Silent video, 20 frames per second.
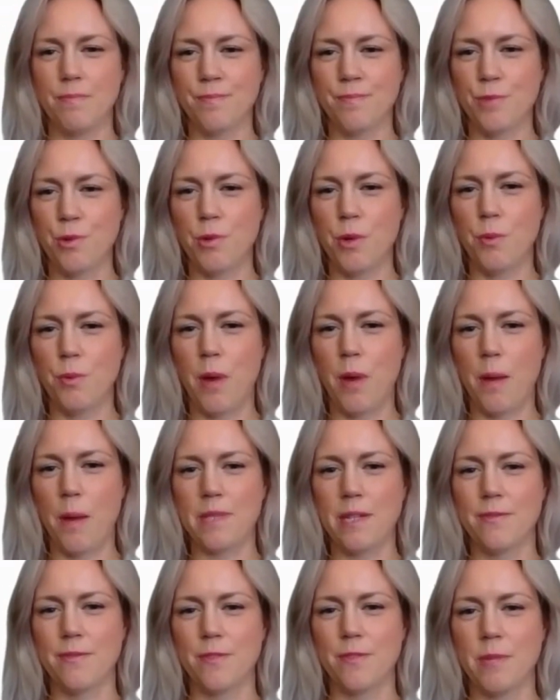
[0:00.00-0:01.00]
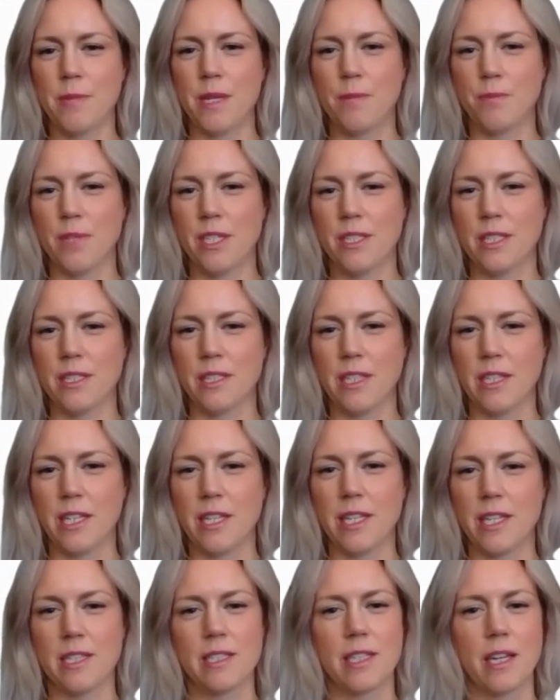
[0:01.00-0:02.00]
quote popped up from him recently
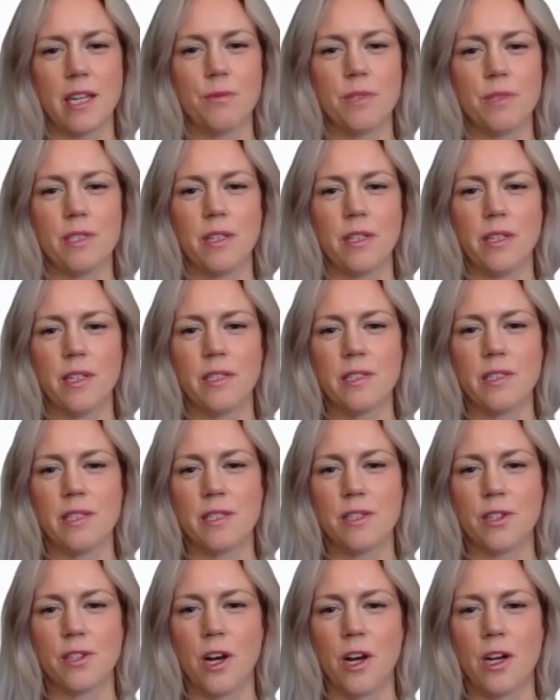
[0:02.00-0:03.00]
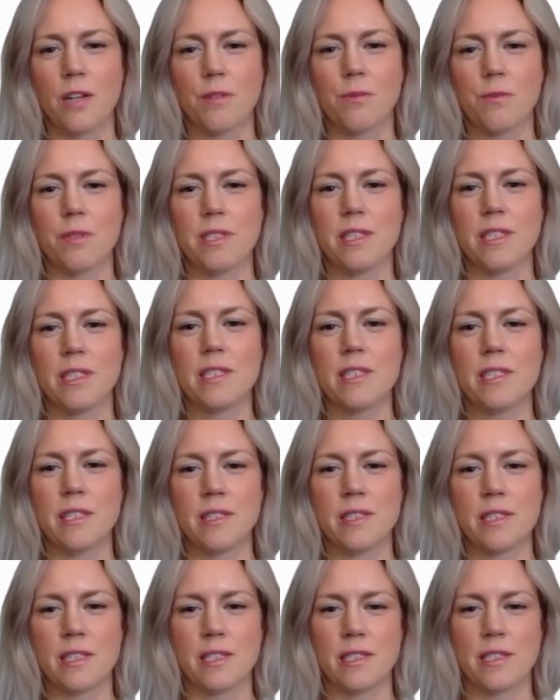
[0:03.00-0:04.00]
that said, resilience is not
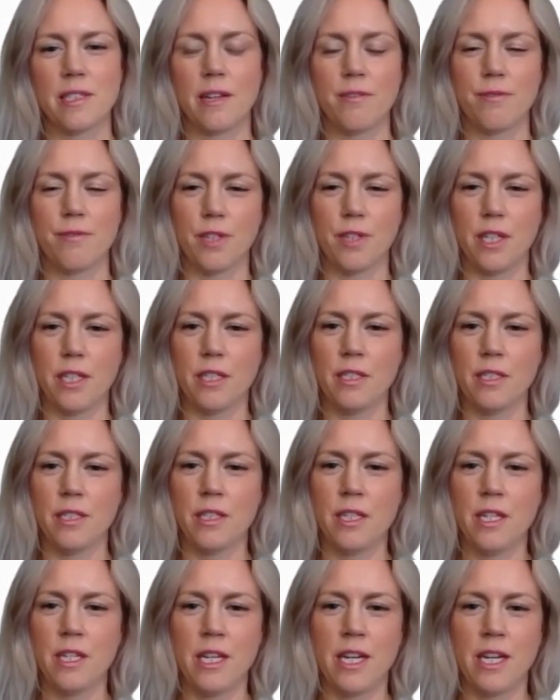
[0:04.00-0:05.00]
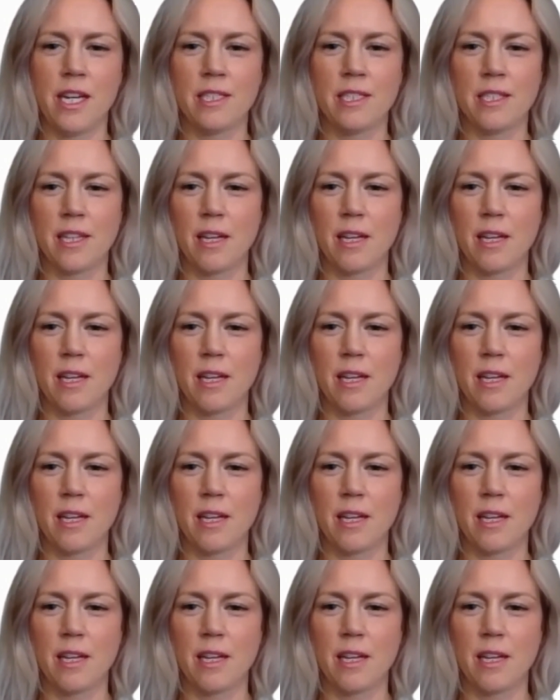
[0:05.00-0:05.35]
resistance to suffering, it's the